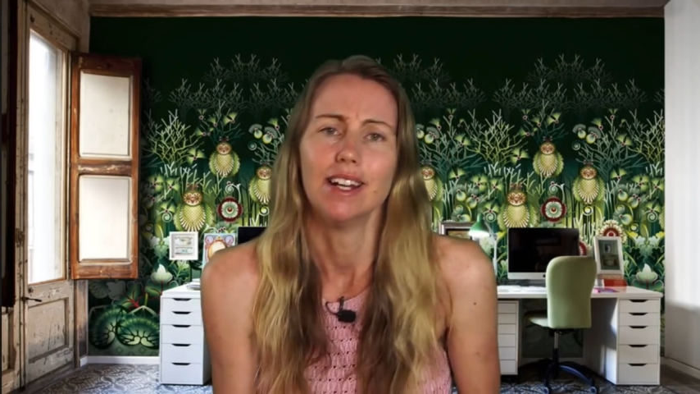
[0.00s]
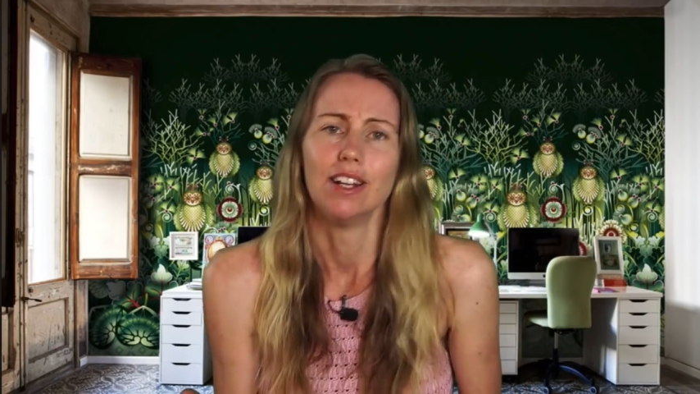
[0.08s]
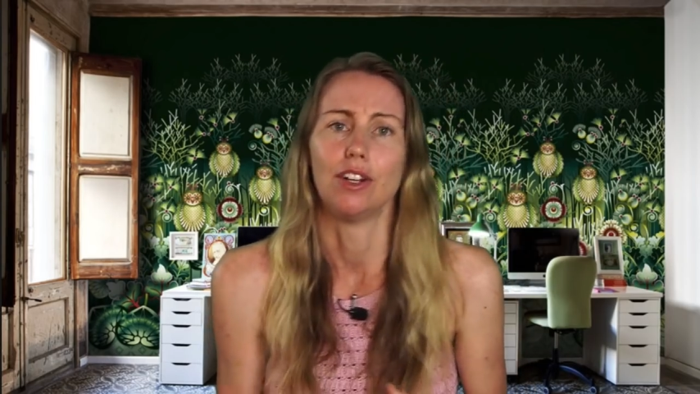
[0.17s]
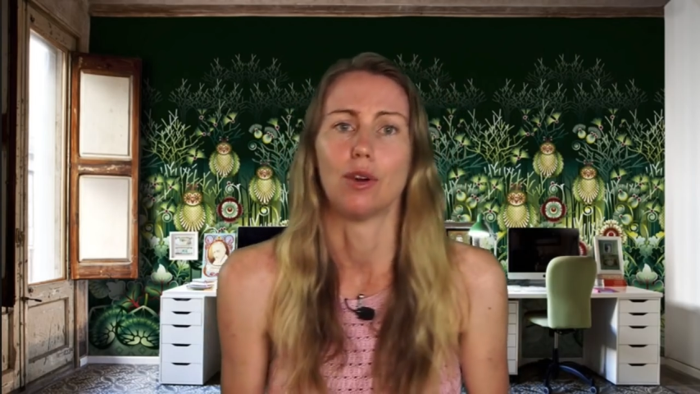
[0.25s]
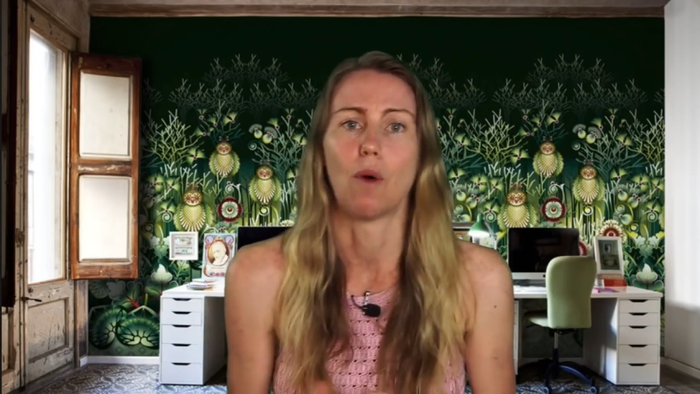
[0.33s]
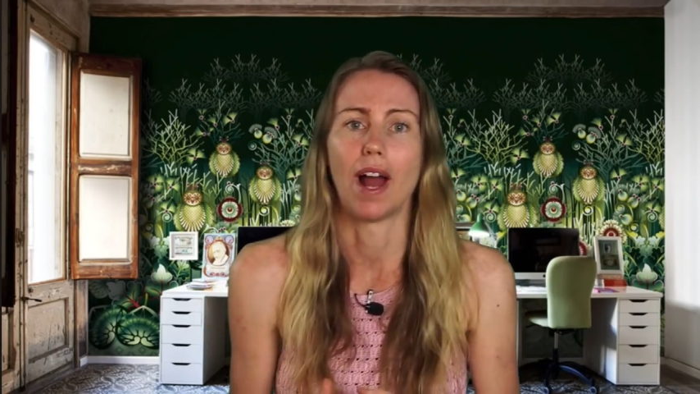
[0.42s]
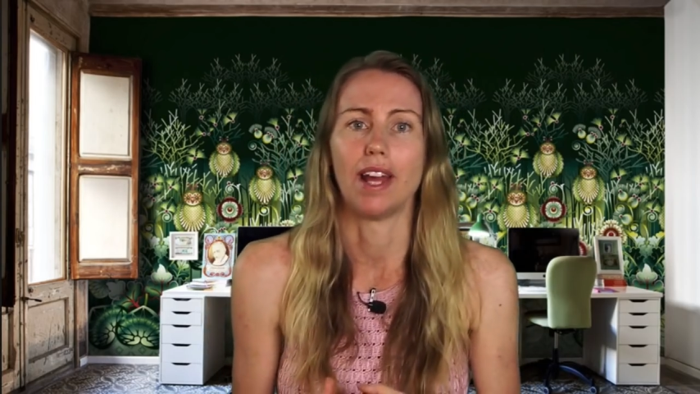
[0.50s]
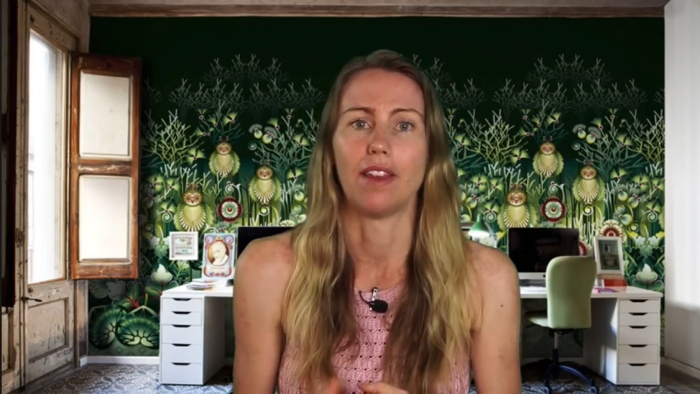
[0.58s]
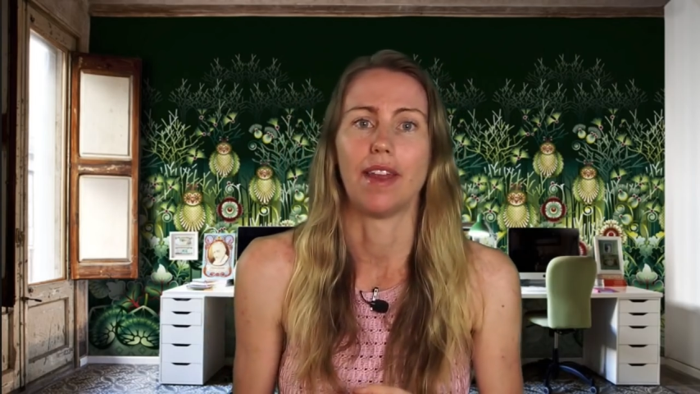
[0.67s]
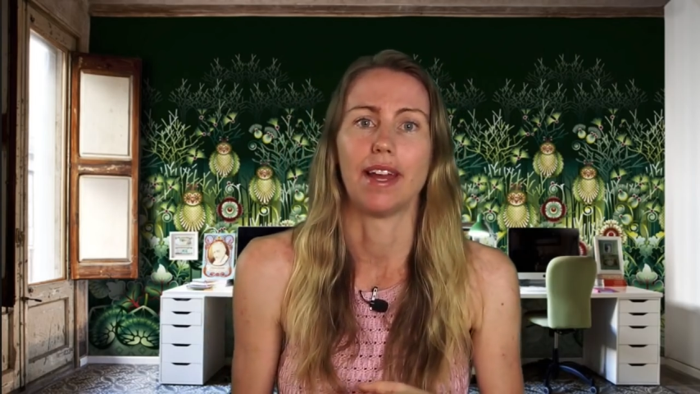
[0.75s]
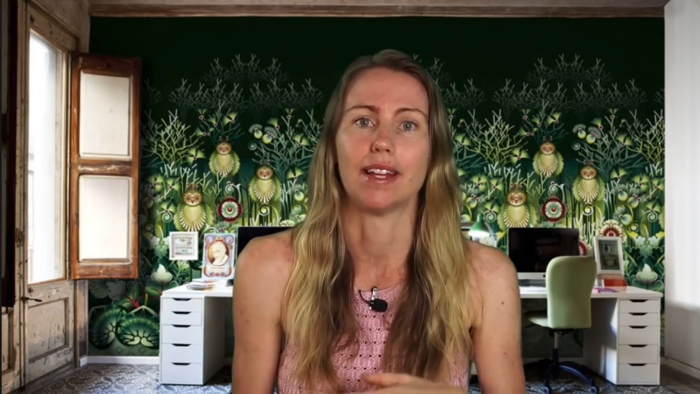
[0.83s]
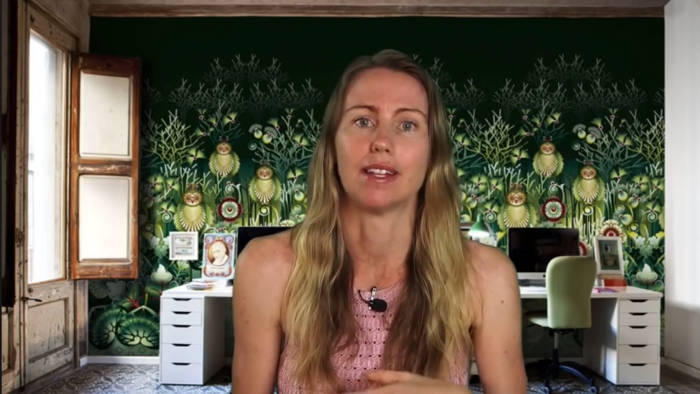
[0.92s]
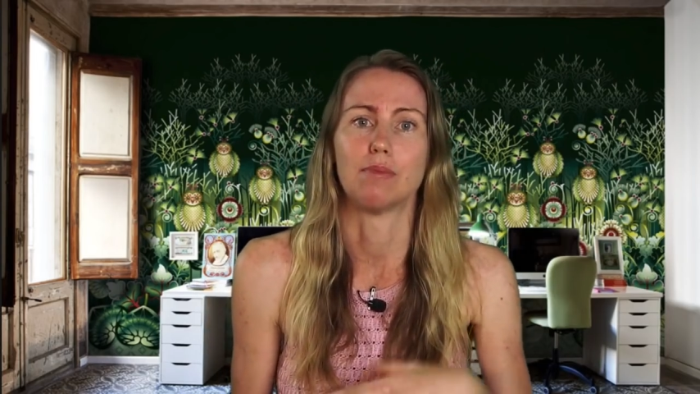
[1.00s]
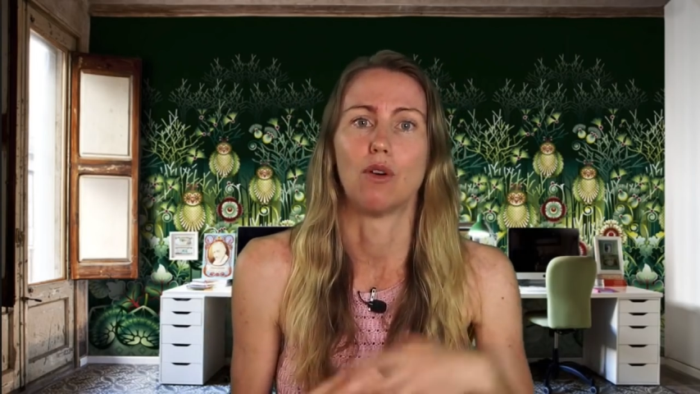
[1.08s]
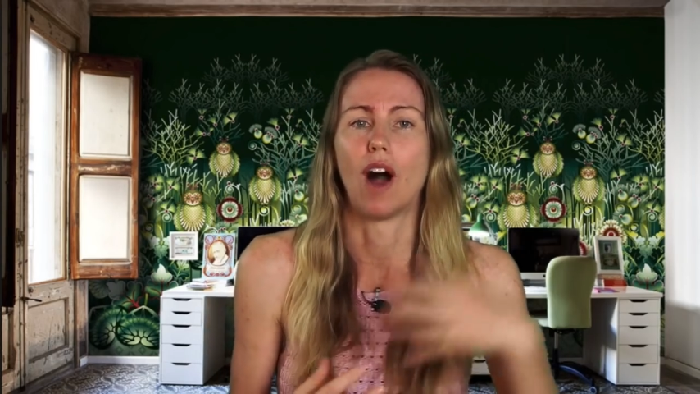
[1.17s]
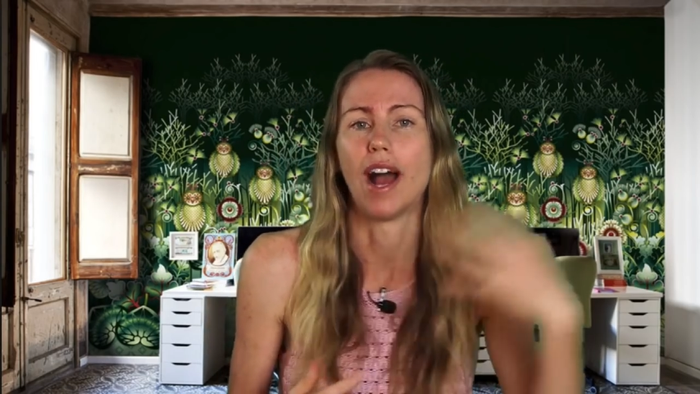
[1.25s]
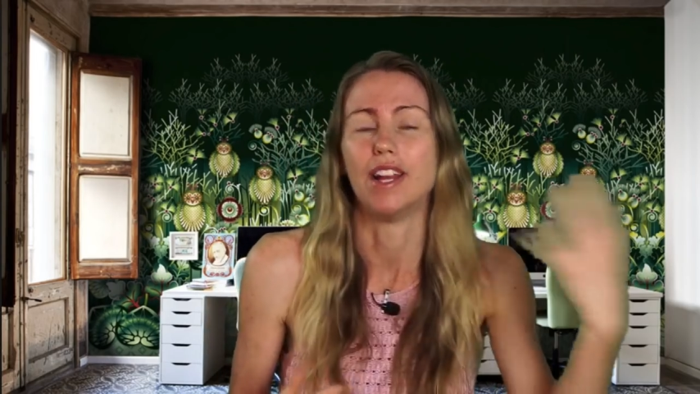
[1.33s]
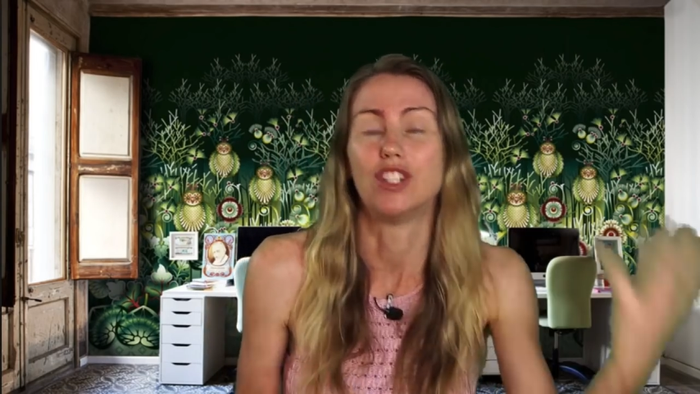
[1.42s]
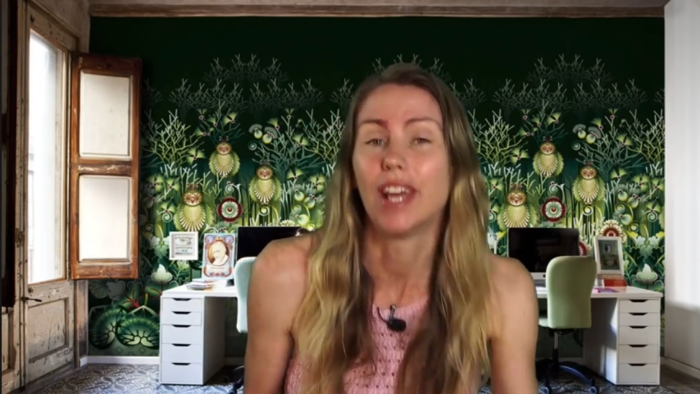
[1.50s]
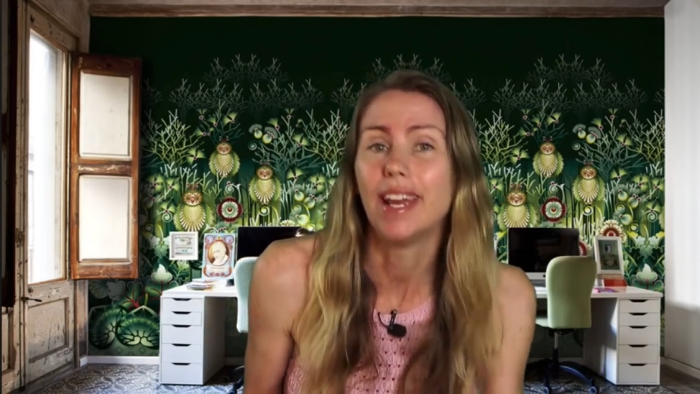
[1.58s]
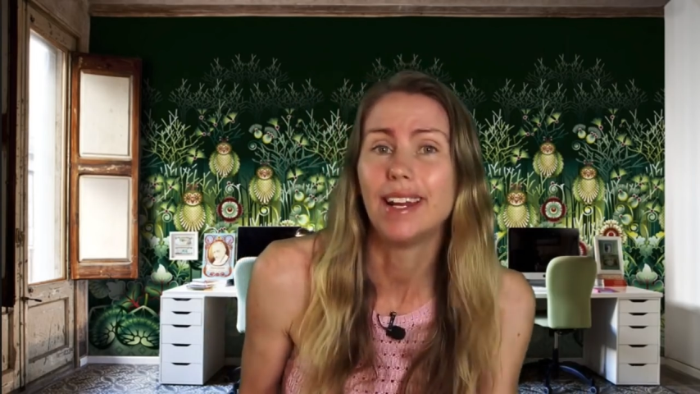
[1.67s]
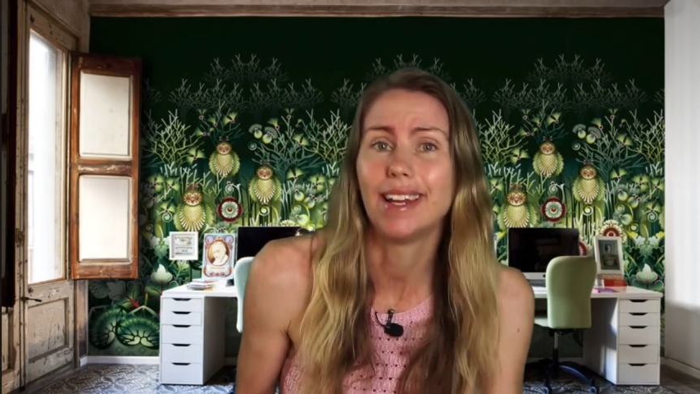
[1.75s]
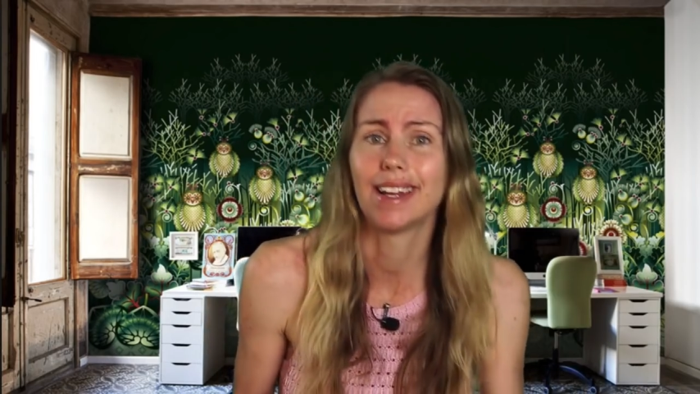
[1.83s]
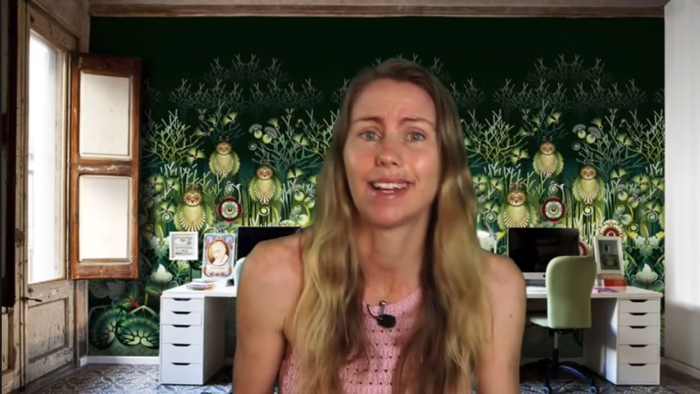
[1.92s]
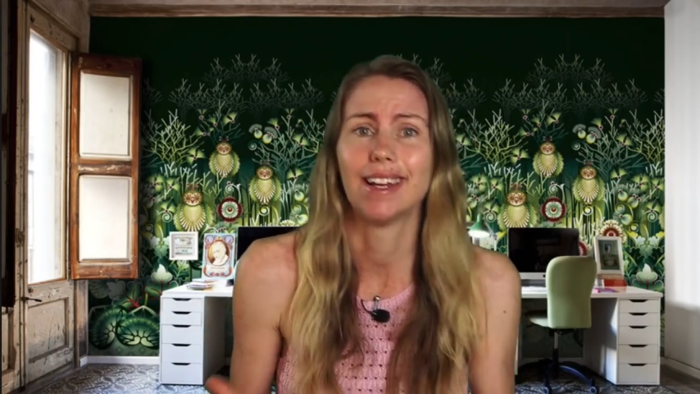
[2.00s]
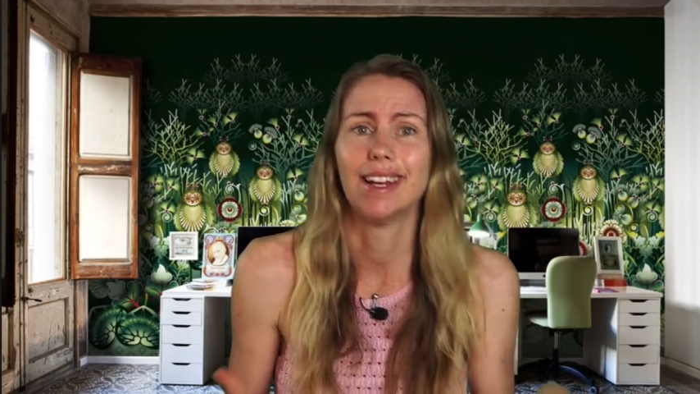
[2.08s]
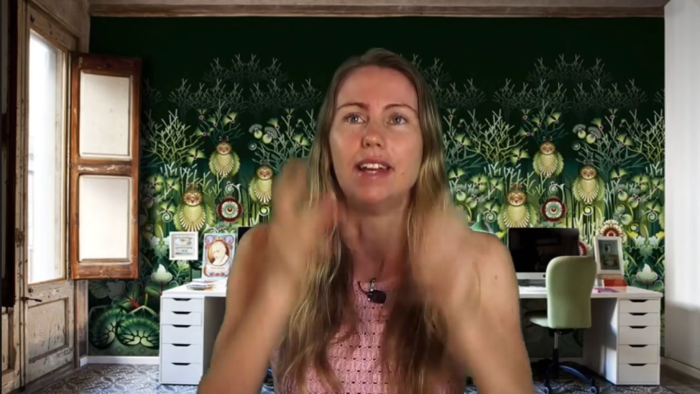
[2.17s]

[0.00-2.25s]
why you think it's more hygienic.